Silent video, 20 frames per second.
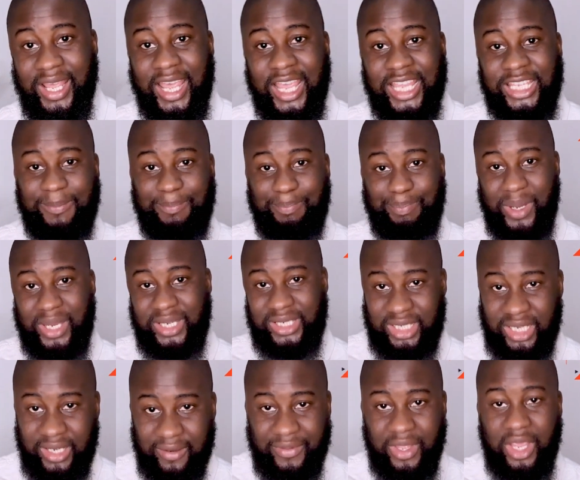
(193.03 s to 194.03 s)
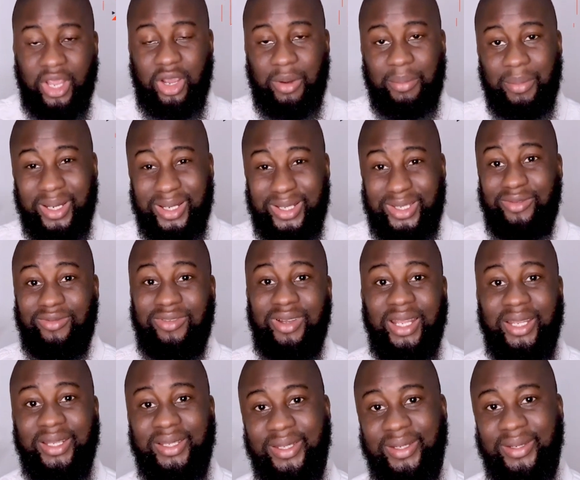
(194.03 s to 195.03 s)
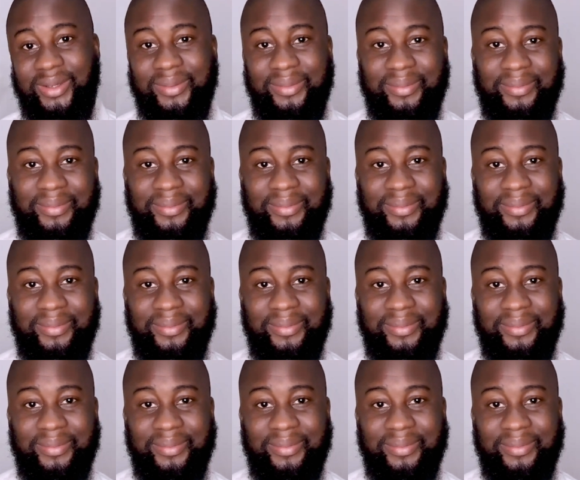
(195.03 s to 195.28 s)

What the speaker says: especially if they're commodity related.